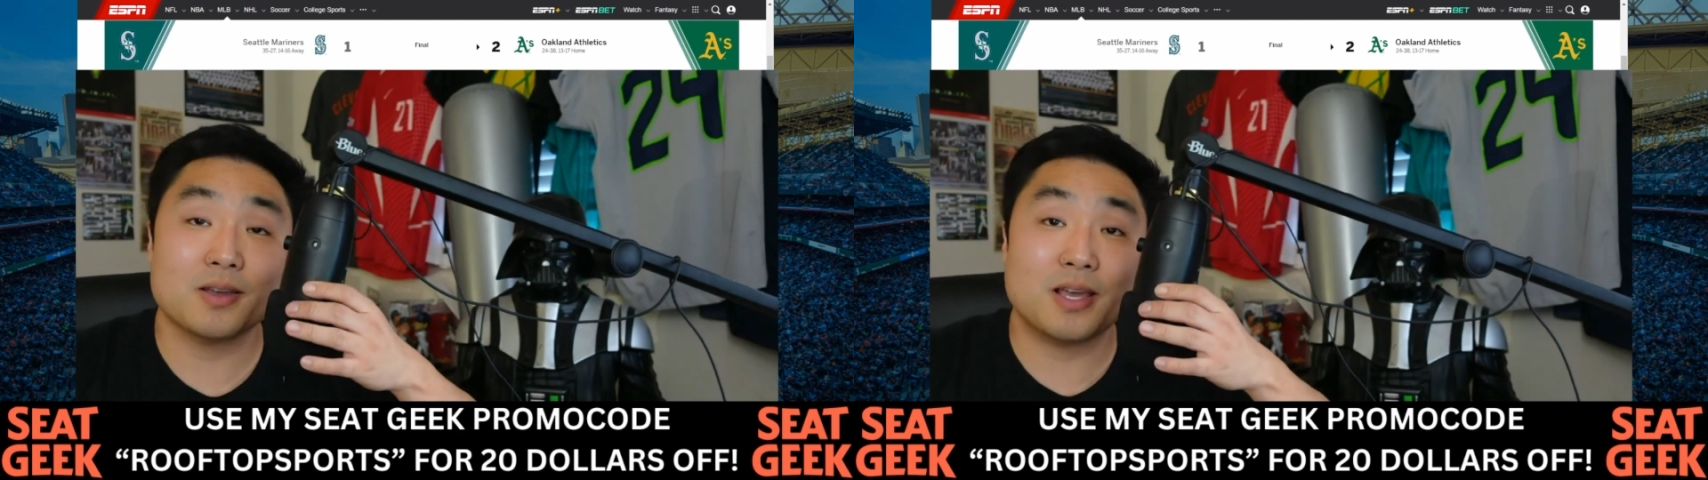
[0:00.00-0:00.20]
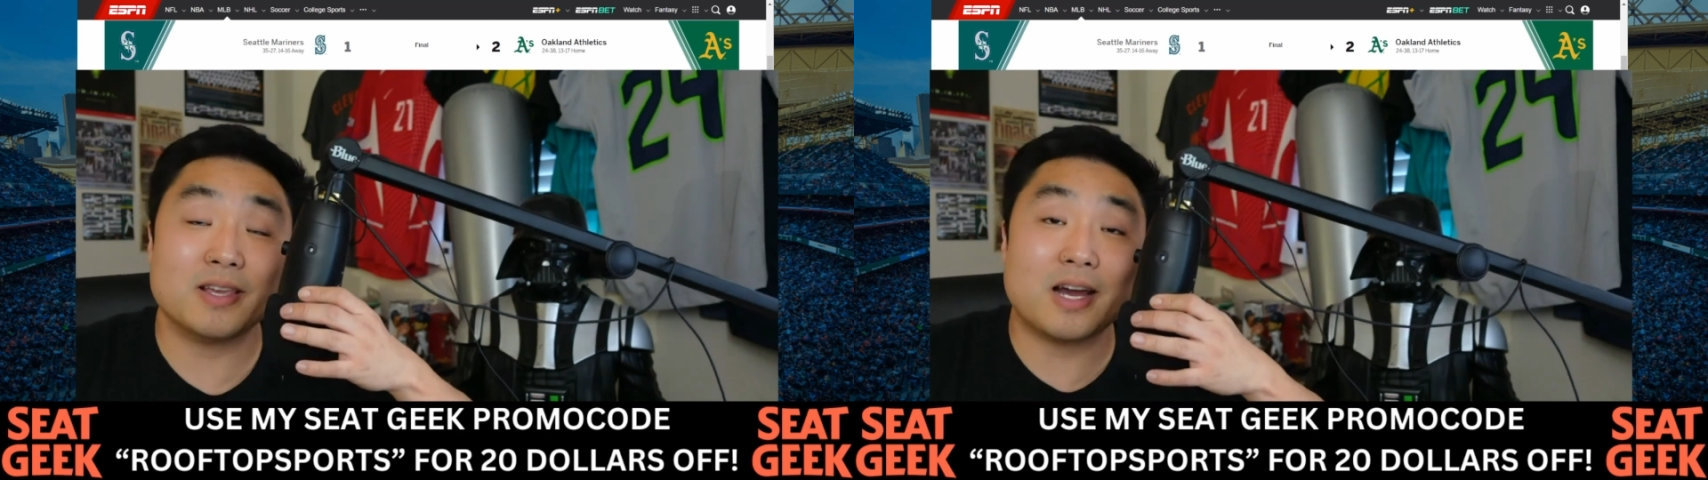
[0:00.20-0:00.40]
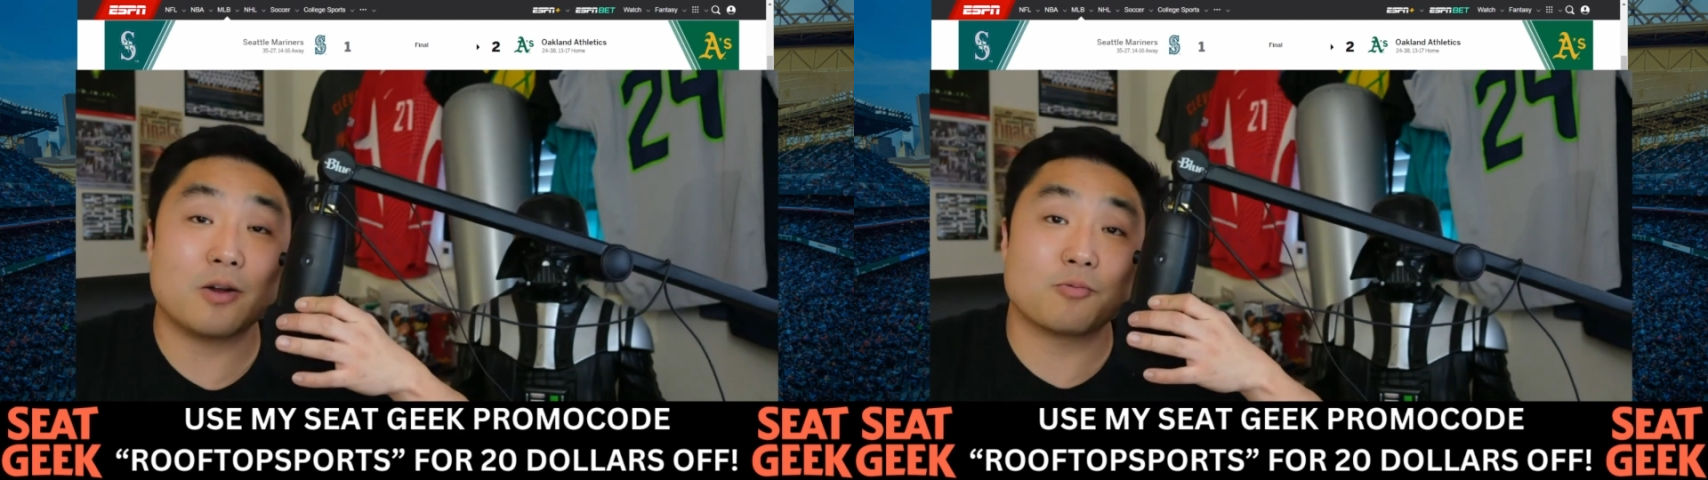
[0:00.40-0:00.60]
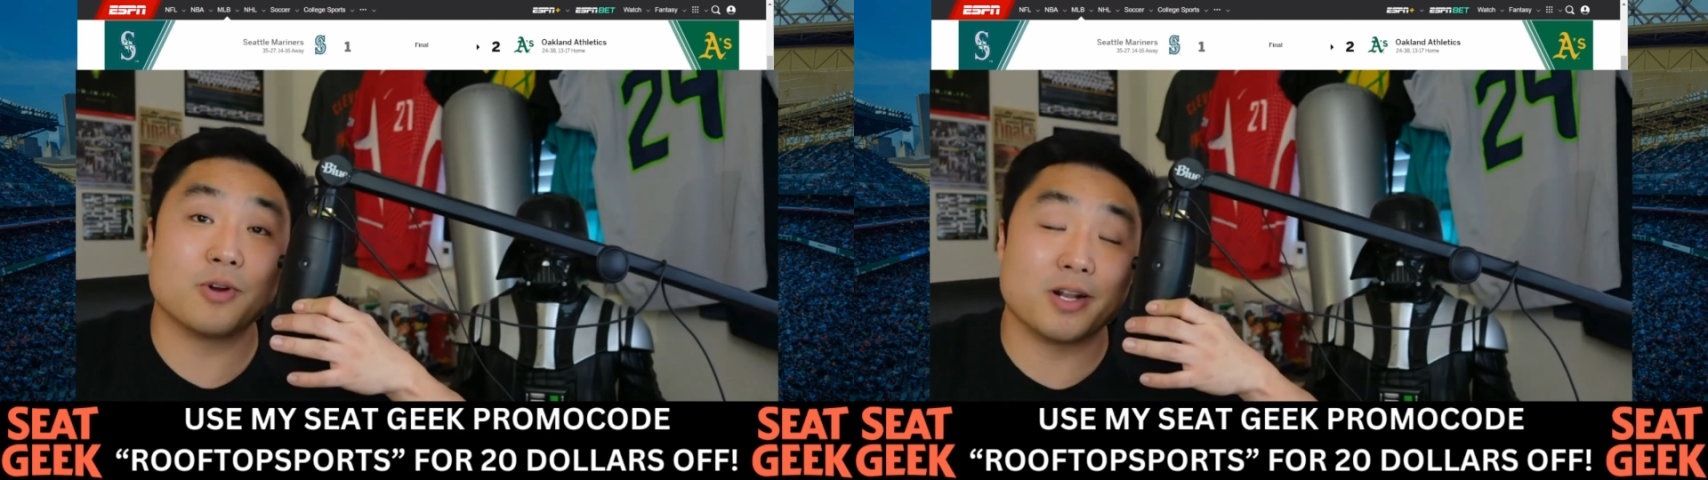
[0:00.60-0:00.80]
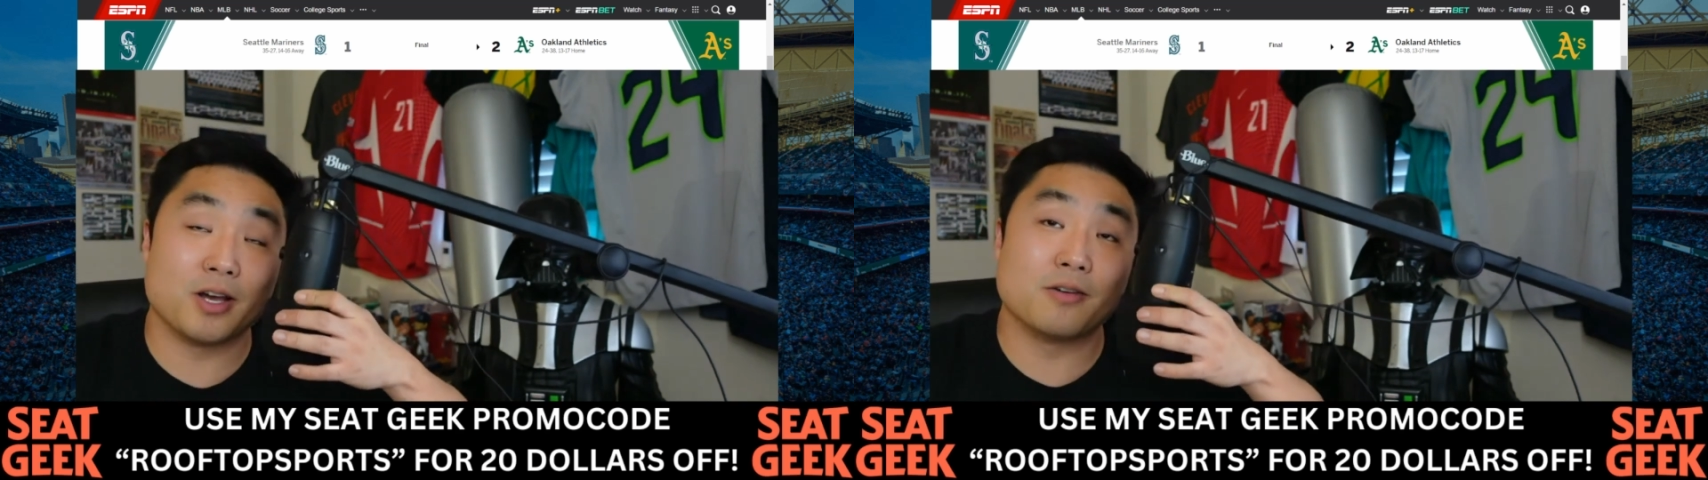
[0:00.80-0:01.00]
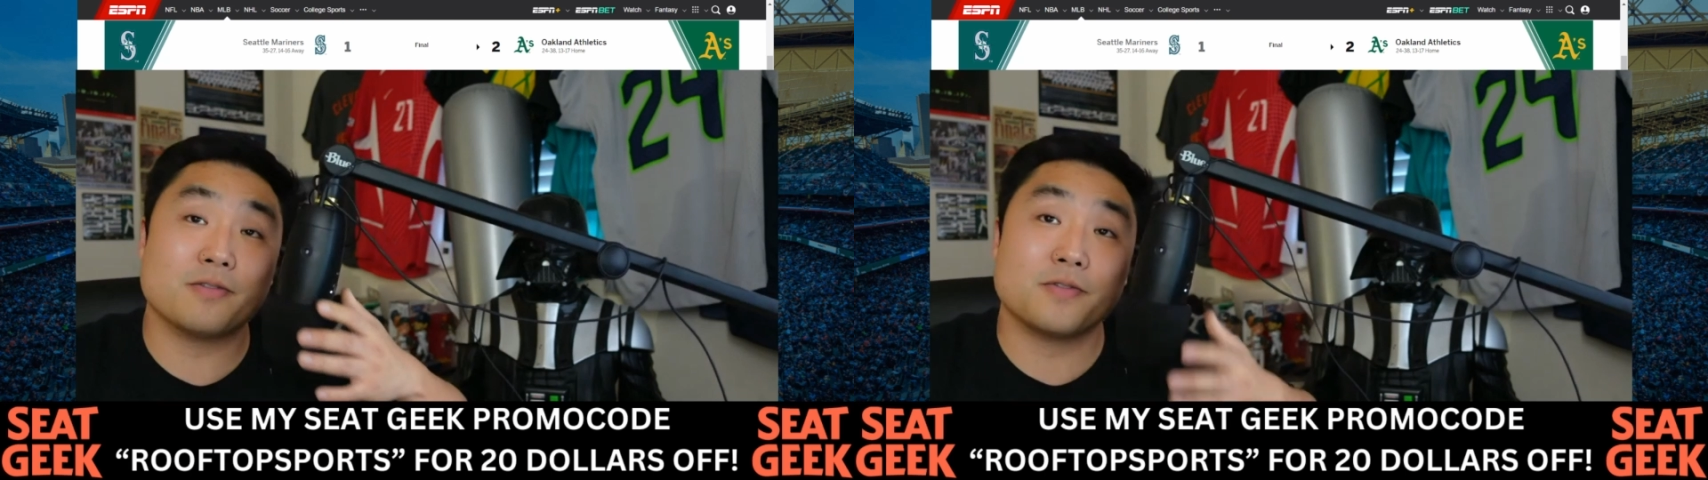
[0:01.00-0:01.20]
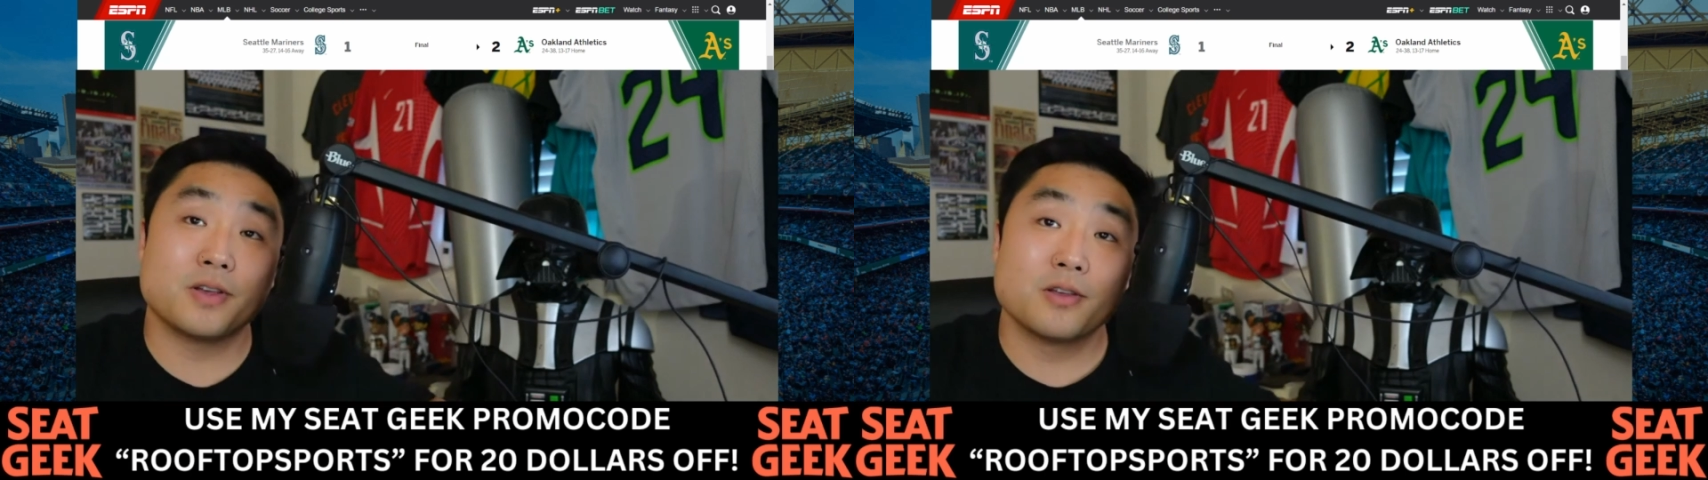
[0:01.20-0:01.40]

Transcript: He got rid of